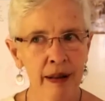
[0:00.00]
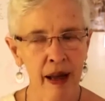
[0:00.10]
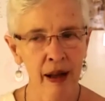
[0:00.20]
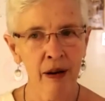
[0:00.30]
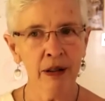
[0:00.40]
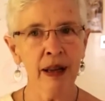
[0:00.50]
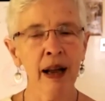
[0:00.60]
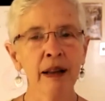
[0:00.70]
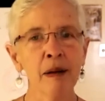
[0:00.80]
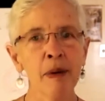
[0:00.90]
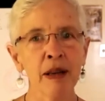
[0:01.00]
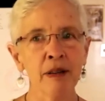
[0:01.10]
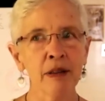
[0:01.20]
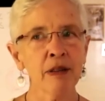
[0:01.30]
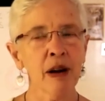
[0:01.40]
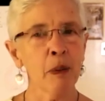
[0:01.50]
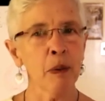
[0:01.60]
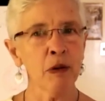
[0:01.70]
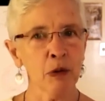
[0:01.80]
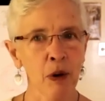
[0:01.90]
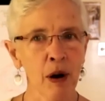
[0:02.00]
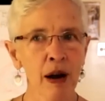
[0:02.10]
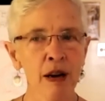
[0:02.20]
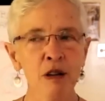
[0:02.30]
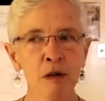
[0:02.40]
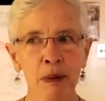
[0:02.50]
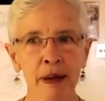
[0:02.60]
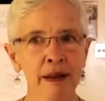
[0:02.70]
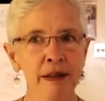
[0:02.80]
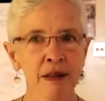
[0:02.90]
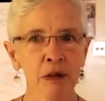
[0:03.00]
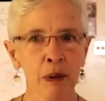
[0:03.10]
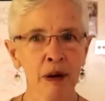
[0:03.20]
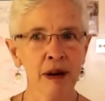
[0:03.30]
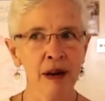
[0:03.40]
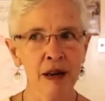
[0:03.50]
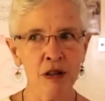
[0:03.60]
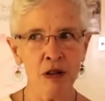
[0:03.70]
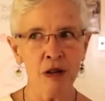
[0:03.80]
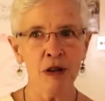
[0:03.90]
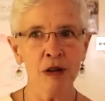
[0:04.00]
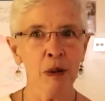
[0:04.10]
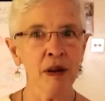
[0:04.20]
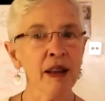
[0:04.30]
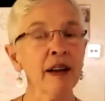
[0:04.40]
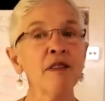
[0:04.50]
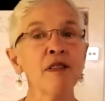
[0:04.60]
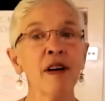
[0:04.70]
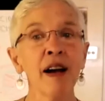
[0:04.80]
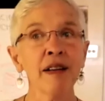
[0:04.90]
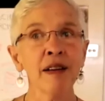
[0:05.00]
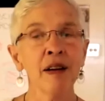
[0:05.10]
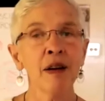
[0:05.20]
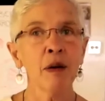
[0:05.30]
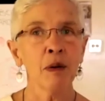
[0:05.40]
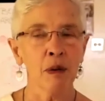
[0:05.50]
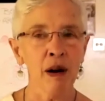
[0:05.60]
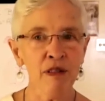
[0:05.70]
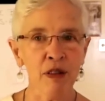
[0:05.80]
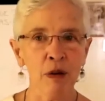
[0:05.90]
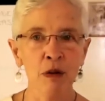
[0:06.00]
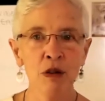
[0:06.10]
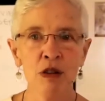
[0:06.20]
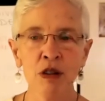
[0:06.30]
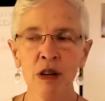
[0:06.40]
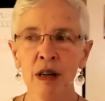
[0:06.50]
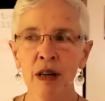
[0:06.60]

The healthy elementals are withdrawing to places where they can find refuge.